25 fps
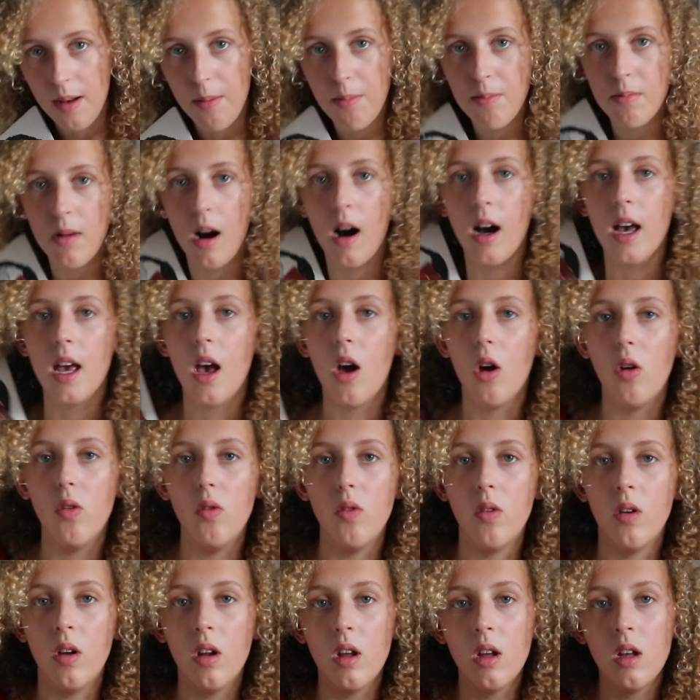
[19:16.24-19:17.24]
my
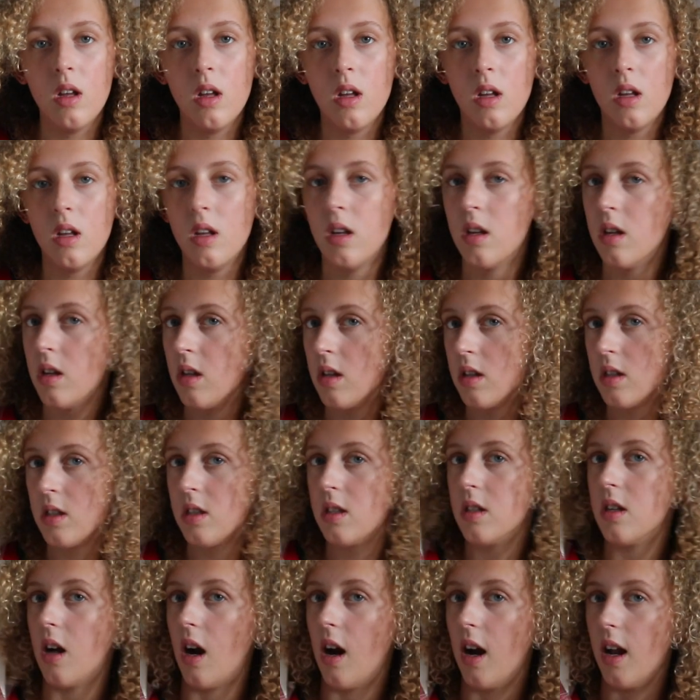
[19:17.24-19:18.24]
own
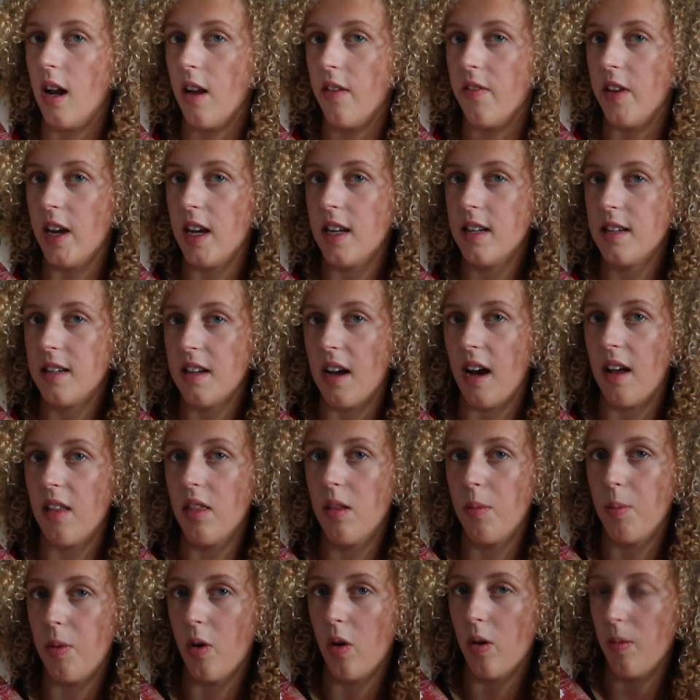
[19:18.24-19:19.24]
style of it down
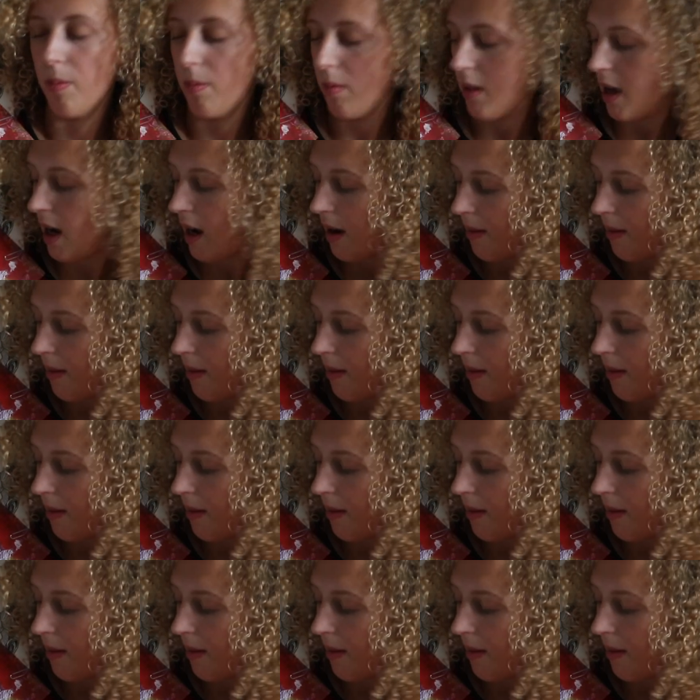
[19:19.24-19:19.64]
the bottom there.